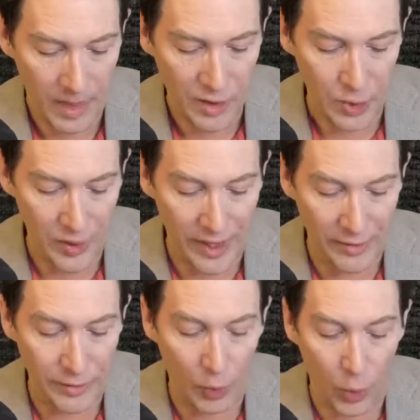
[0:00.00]
To
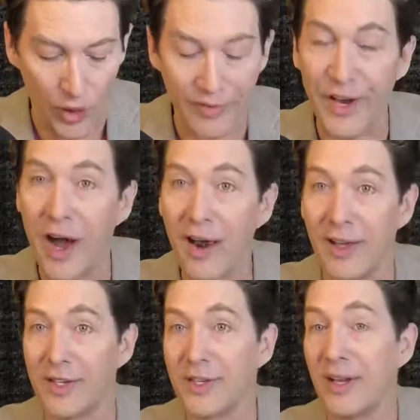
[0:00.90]
another, the word of
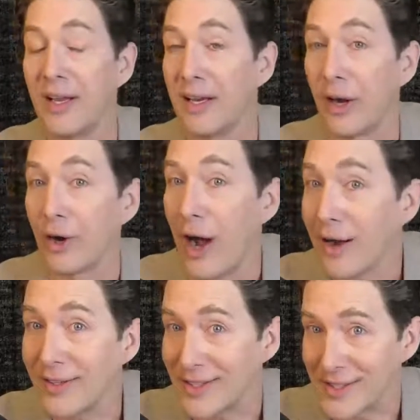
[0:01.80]
knowledge,
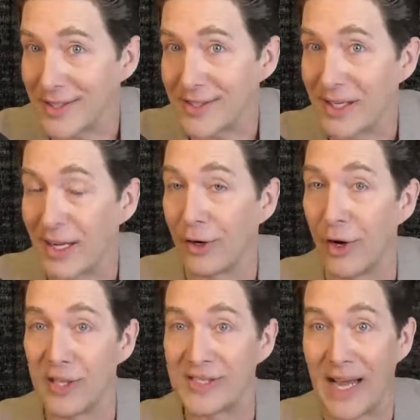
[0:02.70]
claircognizance,
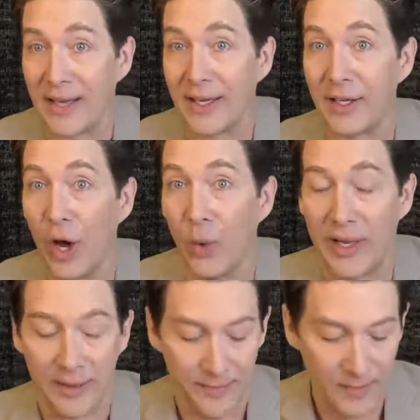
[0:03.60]
psychic
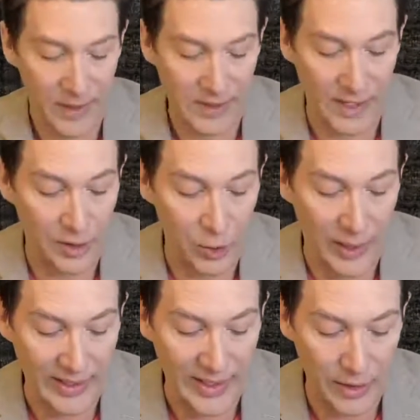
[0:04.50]
knowing. It's like a
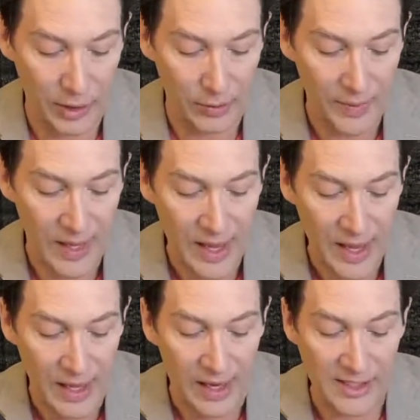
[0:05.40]
direct download.
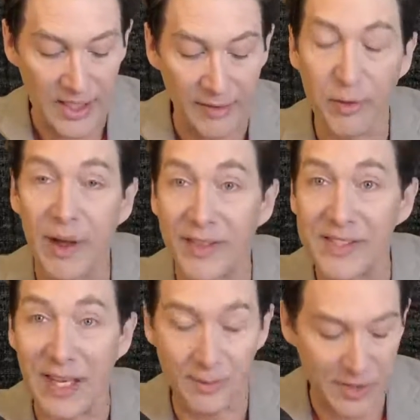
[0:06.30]
And it's given by the
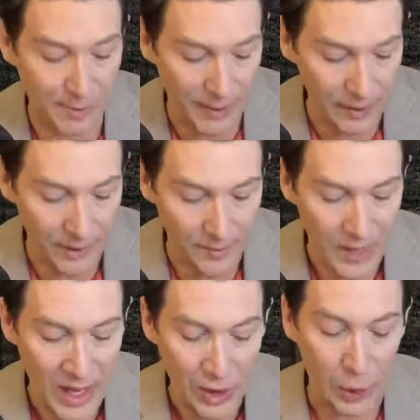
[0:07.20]
same Spirit.
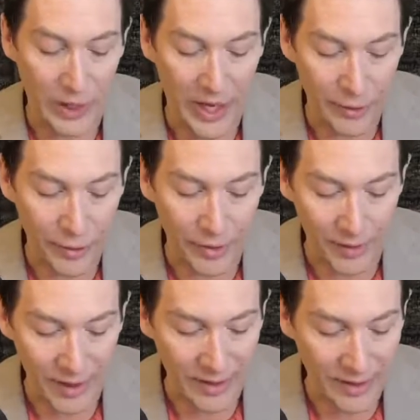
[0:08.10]
To
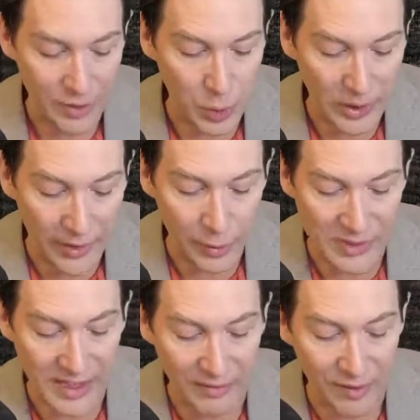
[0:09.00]
another
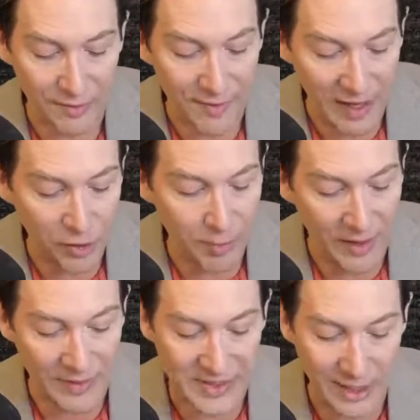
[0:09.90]
is given faith by
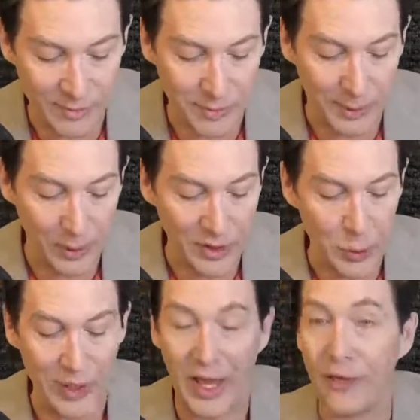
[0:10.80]
the same Spirit. To
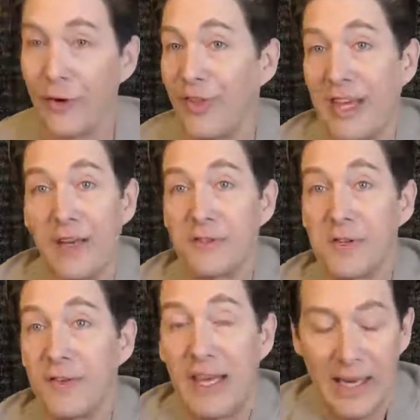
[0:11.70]
another, the gifts
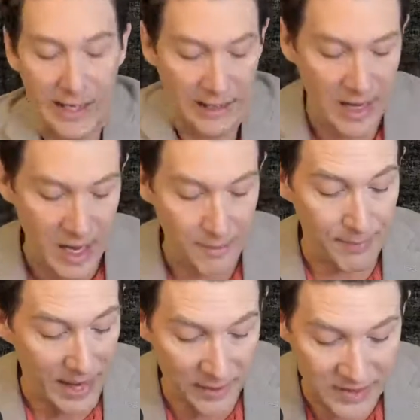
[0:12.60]
of healing
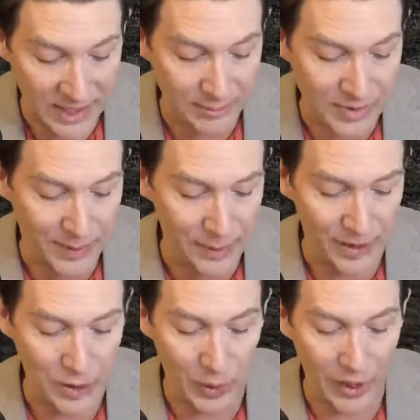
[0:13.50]
by the same
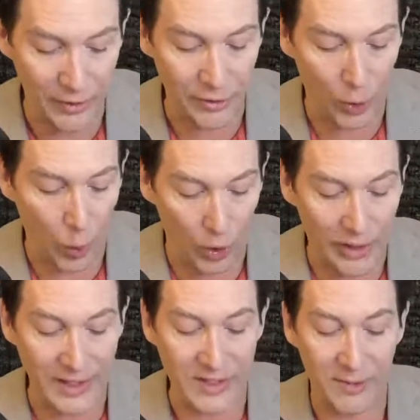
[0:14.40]
Spirit. To another, the
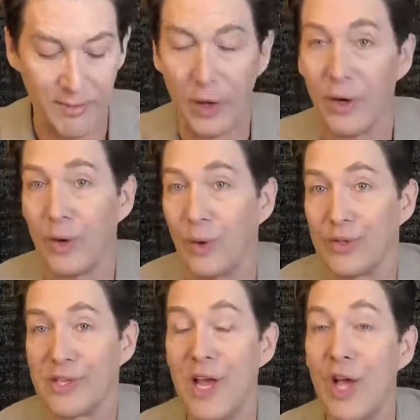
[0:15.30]
workings of
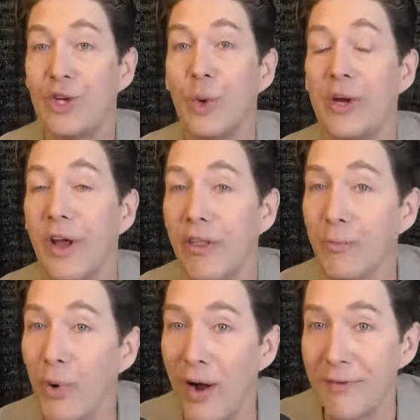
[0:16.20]
miracles. To another,
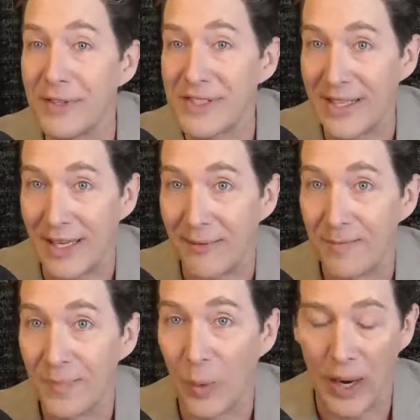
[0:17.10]
prophecy,
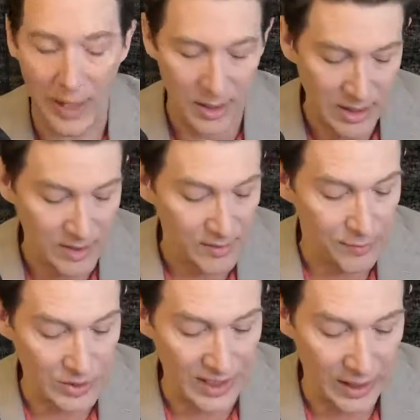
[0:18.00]
right?
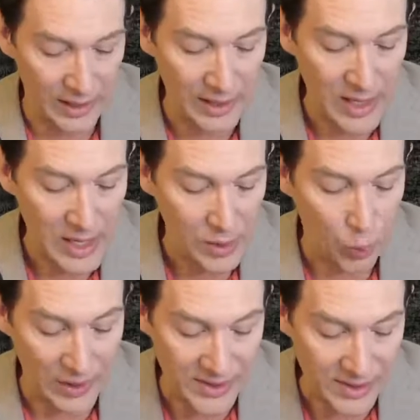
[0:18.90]
Foretelling
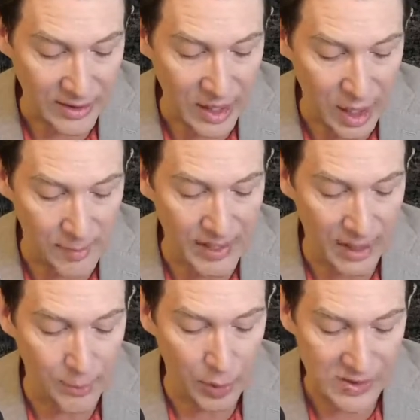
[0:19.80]
what's to come in
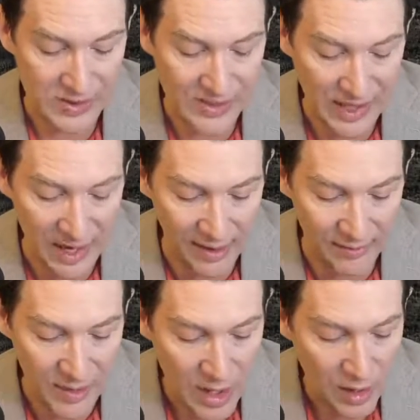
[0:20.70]
a person's life
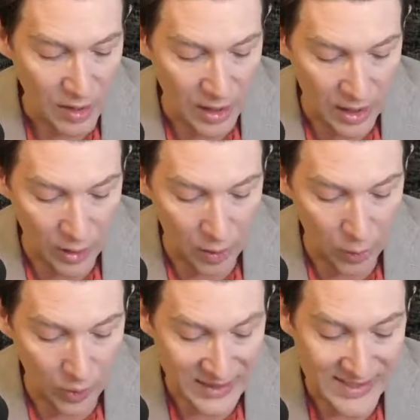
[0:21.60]
or
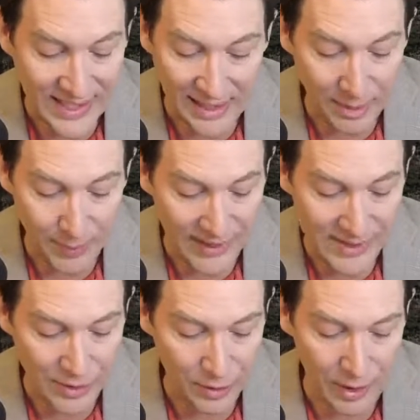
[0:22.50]
what's taking
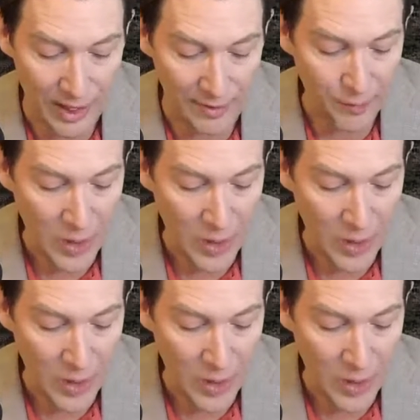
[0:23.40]
place in their life.